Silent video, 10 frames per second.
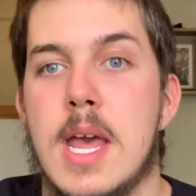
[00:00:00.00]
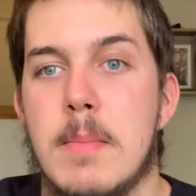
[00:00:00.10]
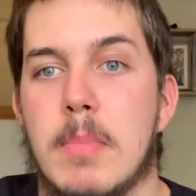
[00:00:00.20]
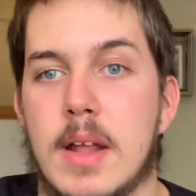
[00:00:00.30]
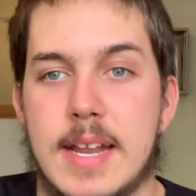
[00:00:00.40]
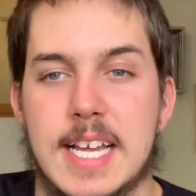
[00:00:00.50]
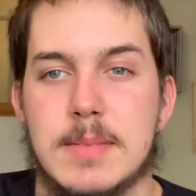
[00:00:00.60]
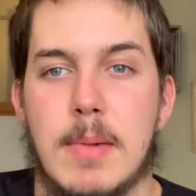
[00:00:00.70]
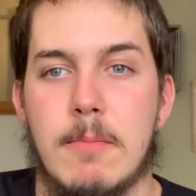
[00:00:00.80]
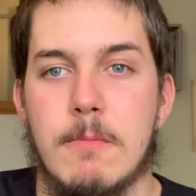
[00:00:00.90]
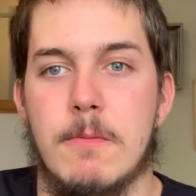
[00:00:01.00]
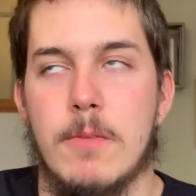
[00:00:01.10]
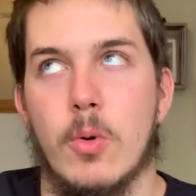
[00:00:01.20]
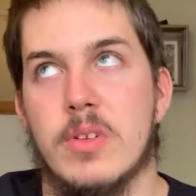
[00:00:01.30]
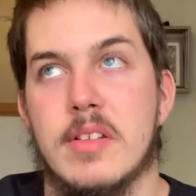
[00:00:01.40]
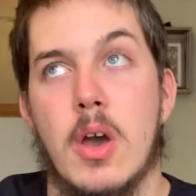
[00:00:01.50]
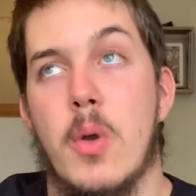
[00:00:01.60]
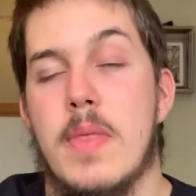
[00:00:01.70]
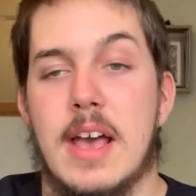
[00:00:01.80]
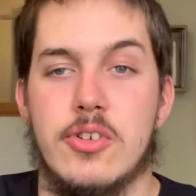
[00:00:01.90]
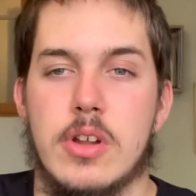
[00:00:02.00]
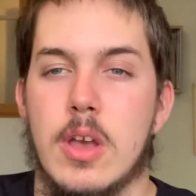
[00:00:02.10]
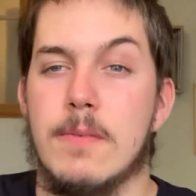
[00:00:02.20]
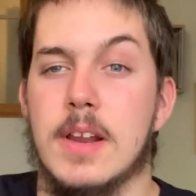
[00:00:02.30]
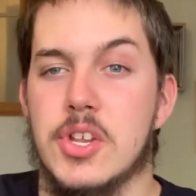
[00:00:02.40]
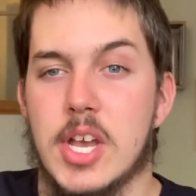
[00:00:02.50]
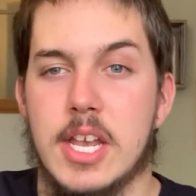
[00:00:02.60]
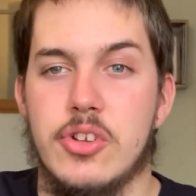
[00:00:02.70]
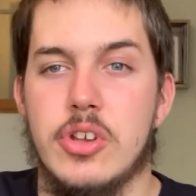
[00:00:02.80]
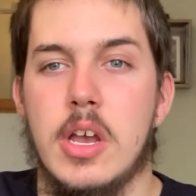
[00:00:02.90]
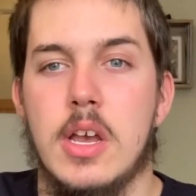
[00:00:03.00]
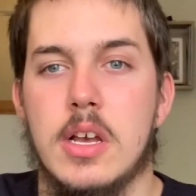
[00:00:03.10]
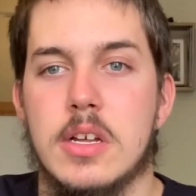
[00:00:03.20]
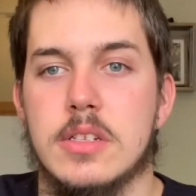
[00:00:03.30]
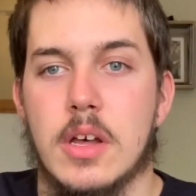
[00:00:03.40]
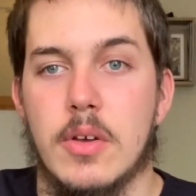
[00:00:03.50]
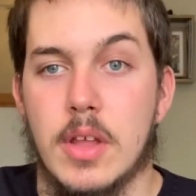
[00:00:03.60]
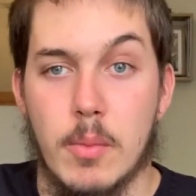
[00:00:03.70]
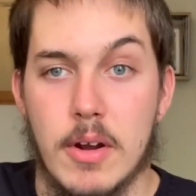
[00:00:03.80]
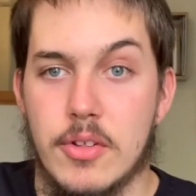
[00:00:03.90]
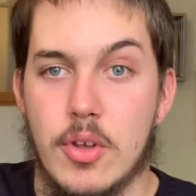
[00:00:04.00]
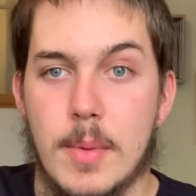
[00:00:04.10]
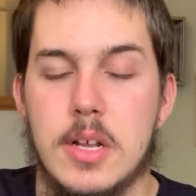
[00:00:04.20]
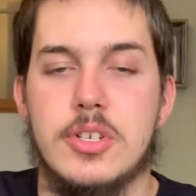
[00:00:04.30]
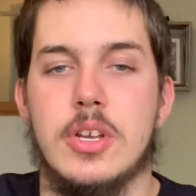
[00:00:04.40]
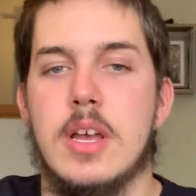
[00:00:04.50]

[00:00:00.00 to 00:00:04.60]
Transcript: But next month or so that should hopefully change, so don't worry too much.